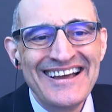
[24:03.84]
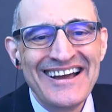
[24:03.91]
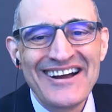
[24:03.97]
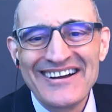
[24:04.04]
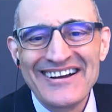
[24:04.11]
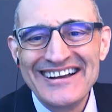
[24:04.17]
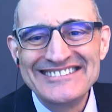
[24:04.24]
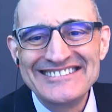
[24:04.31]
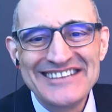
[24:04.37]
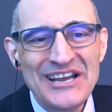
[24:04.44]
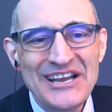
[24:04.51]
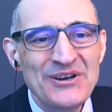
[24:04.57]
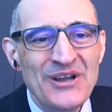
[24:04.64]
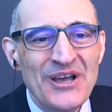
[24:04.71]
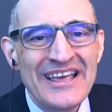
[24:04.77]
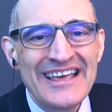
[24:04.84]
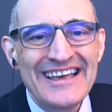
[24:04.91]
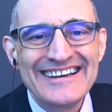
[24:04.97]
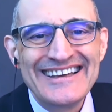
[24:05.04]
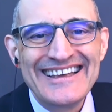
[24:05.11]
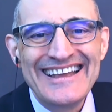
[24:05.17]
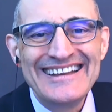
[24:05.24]
All right, Jane,
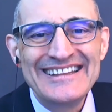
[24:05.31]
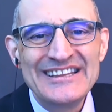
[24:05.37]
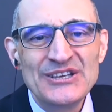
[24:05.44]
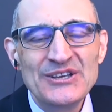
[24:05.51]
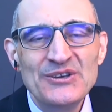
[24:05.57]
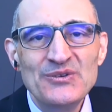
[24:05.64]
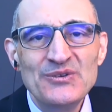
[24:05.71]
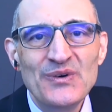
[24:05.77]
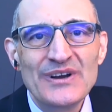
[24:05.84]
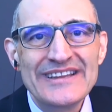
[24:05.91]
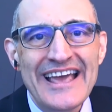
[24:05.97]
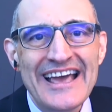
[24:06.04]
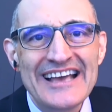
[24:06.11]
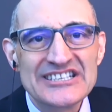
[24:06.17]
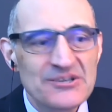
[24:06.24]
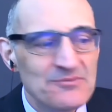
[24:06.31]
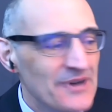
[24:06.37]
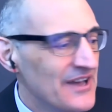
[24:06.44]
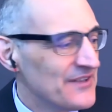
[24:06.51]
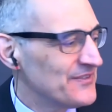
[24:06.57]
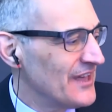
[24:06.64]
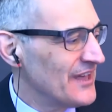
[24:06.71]
anything you want to ask
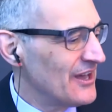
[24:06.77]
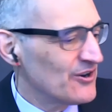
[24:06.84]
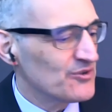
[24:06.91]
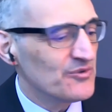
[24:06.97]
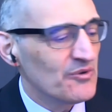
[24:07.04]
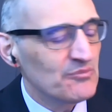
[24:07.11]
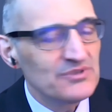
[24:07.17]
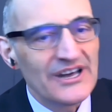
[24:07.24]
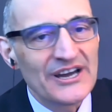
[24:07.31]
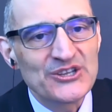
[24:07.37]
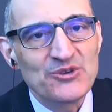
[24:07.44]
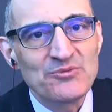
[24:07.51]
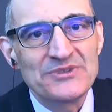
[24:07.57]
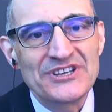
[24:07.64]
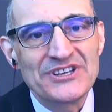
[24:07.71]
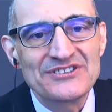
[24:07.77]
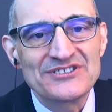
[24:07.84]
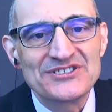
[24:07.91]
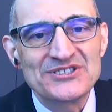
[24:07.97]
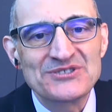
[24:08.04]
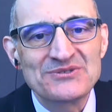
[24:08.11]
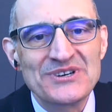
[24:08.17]
about that or apply to a particular
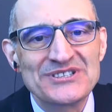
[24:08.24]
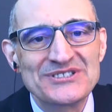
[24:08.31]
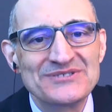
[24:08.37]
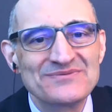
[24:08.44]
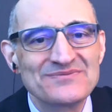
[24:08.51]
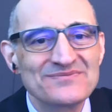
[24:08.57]
situation?